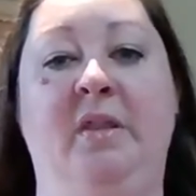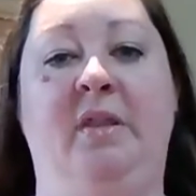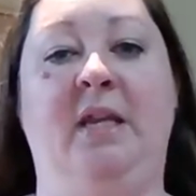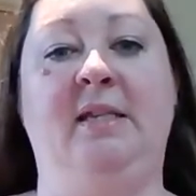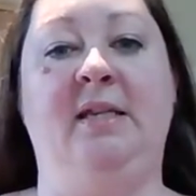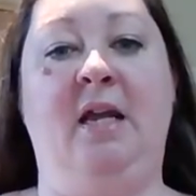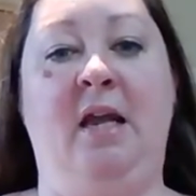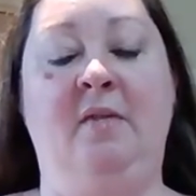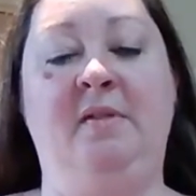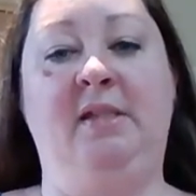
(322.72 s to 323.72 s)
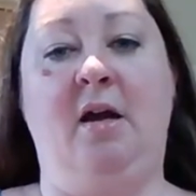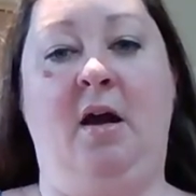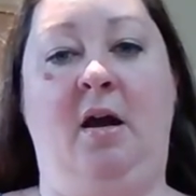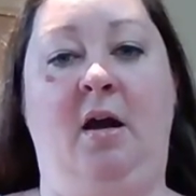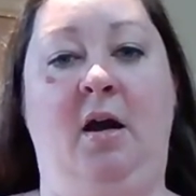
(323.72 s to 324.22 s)
These knives
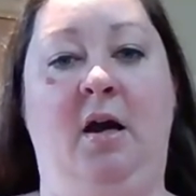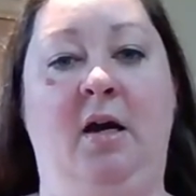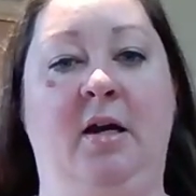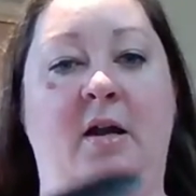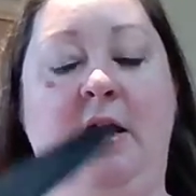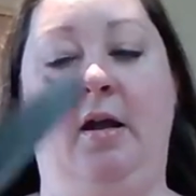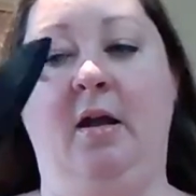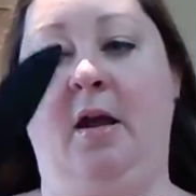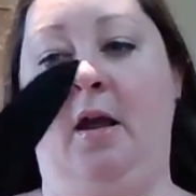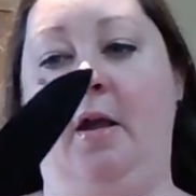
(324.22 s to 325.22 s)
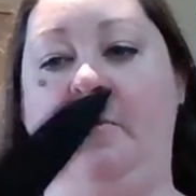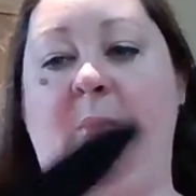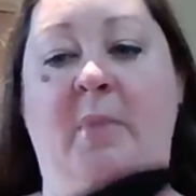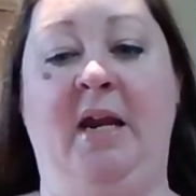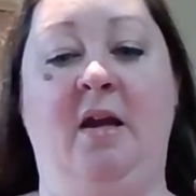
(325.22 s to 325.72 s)
are
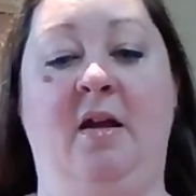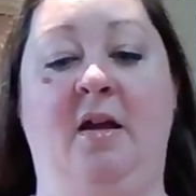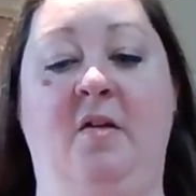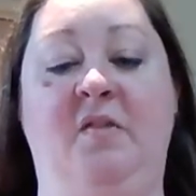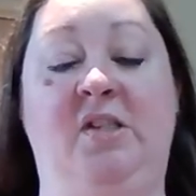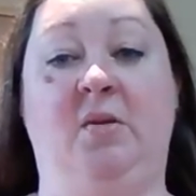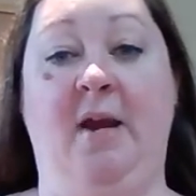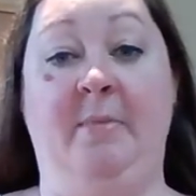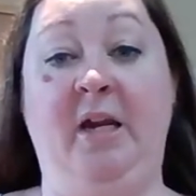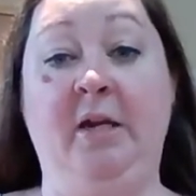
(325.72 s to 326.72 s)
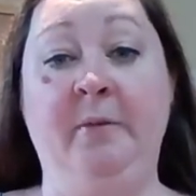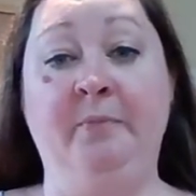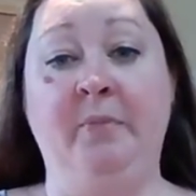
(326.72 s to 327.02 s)
made of ceramic,